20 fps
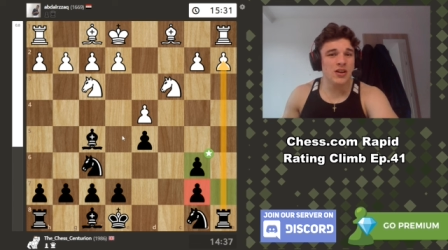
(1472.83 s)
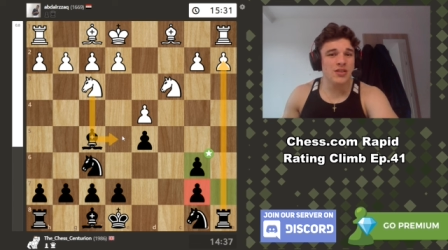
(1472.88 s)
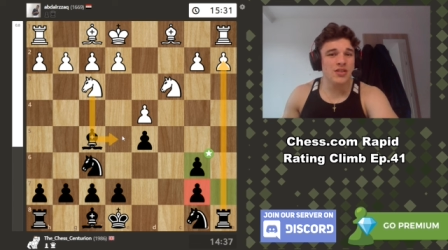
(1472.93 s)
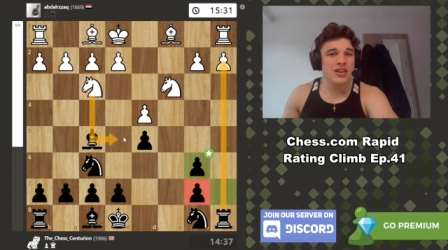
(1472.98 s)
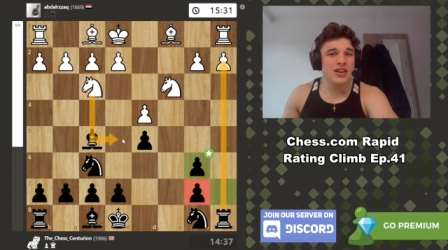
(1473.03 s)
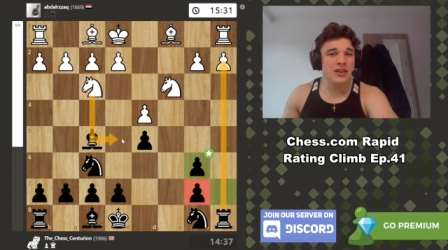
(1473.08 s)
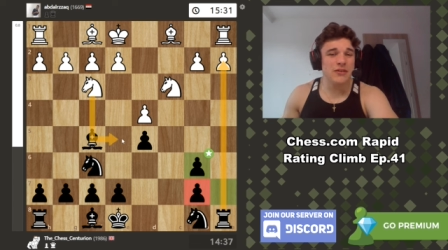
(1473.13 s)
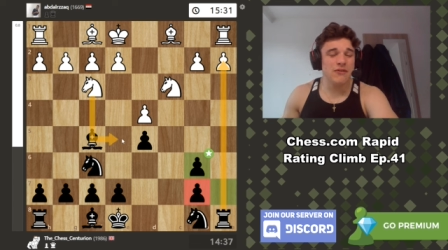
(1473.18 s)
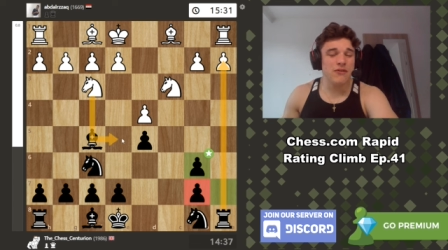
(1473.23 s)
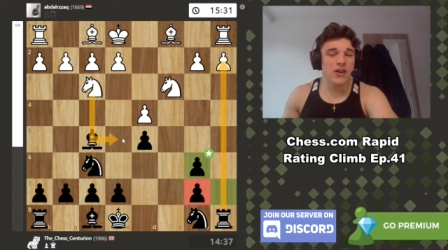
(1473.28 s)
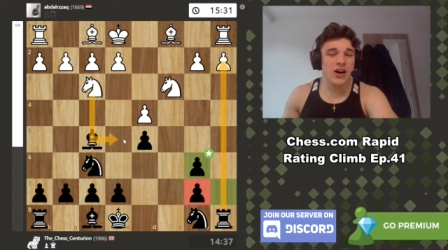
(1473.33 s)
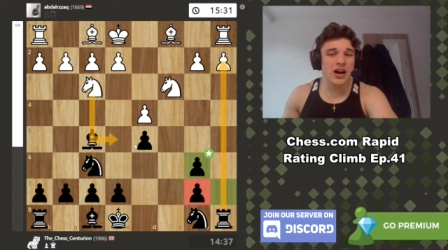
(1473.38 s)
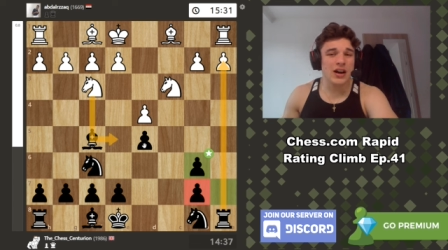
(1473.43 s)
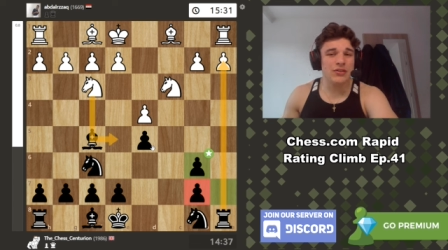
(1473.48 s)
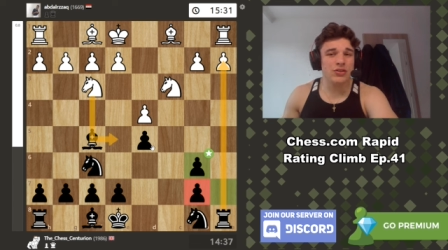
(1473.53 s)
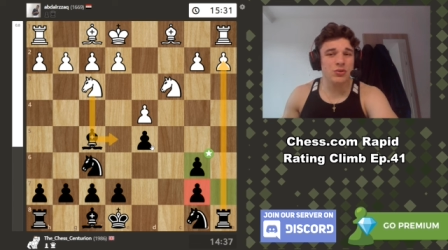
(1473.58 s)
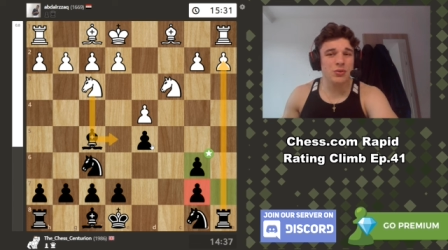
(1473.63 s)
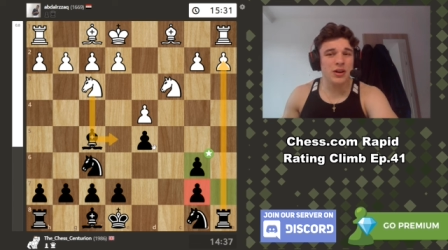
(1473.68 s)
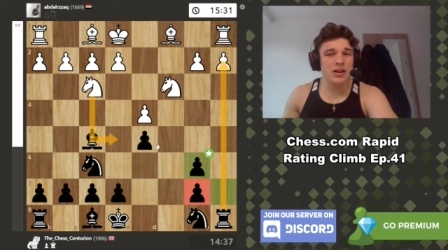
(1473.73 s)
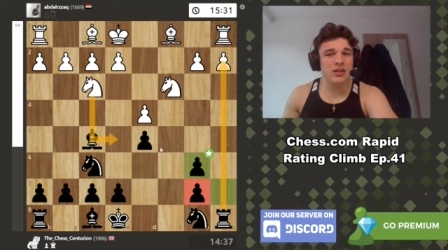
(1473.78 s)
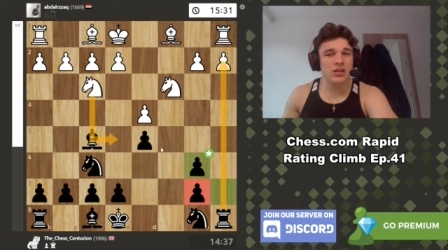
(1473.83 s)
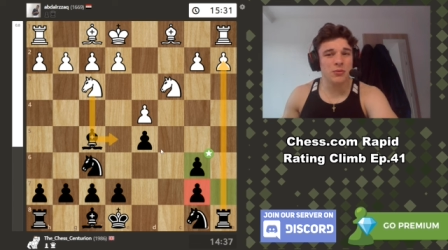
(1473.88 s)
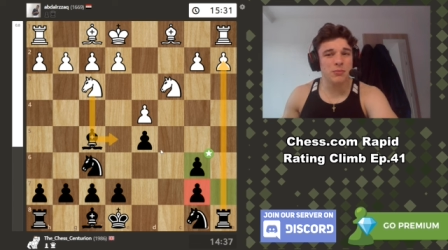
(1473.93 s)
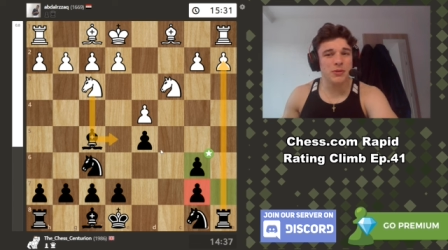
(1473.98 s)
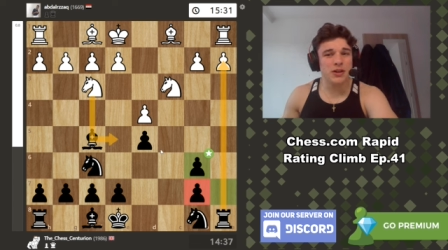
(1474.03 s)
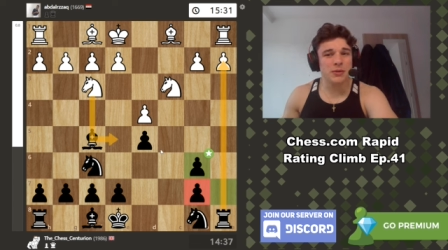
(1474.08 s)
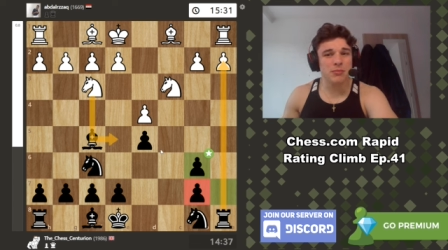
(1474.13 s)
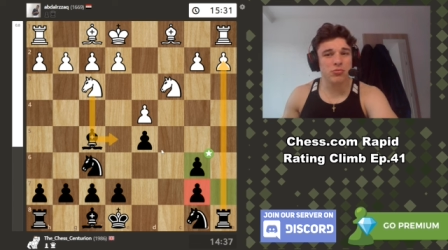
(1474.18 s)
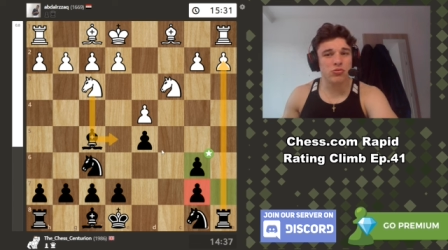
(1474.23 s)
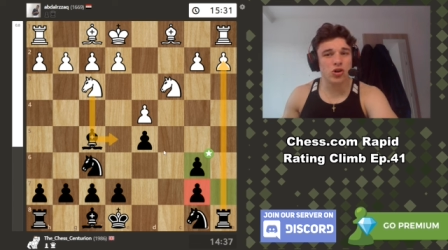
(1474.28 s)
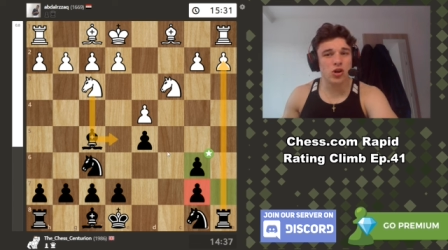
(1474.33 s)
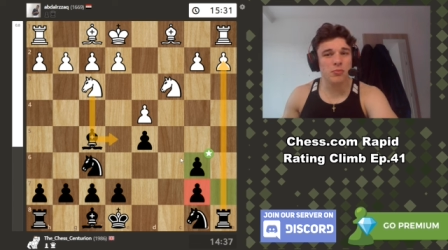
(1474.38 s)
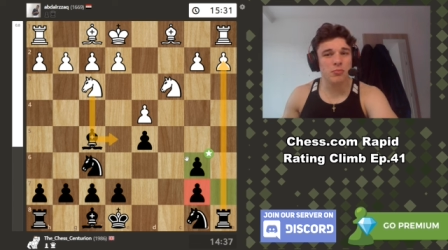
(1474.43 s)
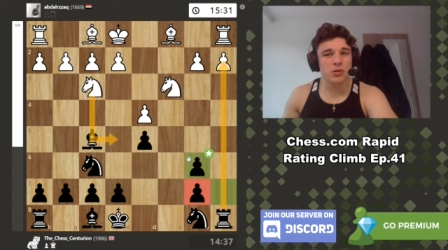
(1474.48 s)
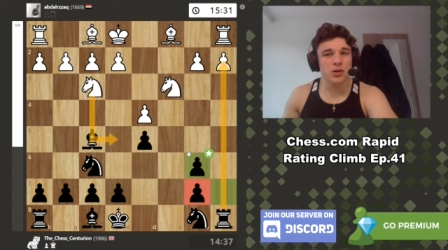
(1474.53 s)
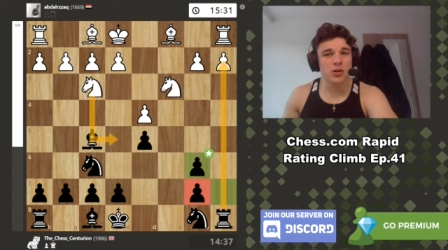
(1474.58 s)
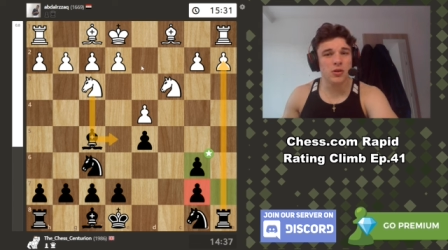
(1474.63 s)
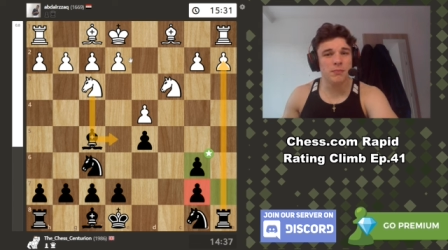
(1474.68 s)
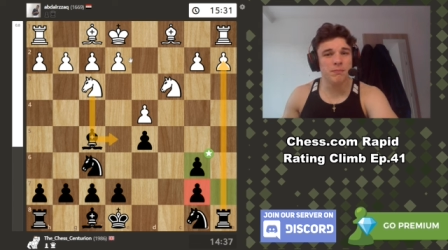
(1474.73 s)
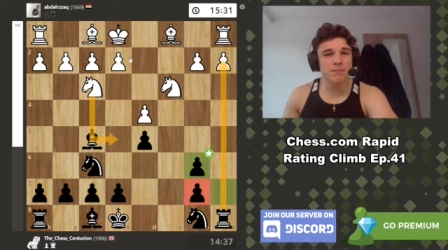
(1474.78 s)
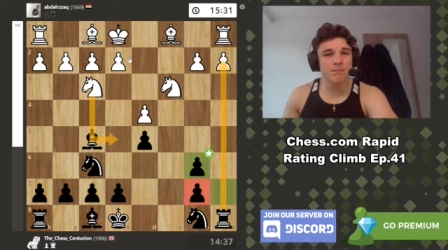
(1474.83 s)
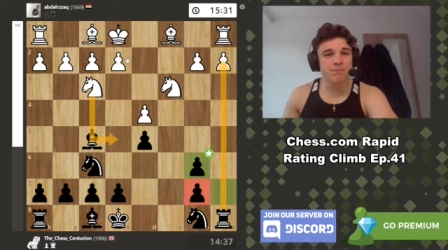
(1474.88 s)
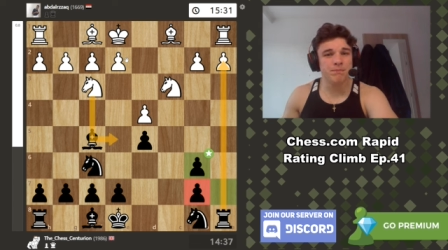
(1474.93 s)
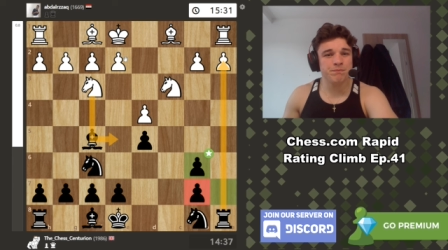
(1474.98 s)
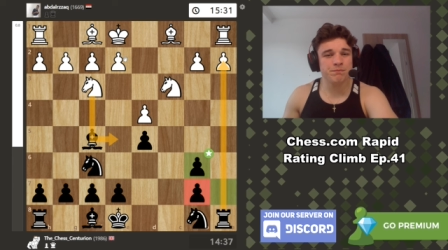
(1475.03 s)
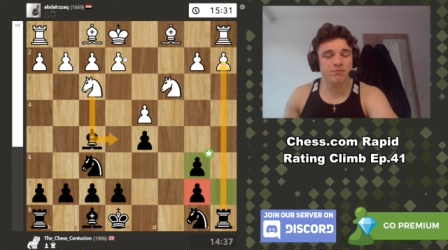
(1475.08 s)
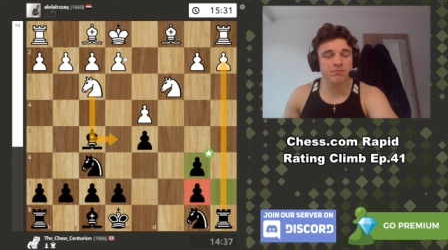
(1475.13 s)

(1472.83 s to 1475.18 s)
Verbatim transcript: The e five square could be a problem.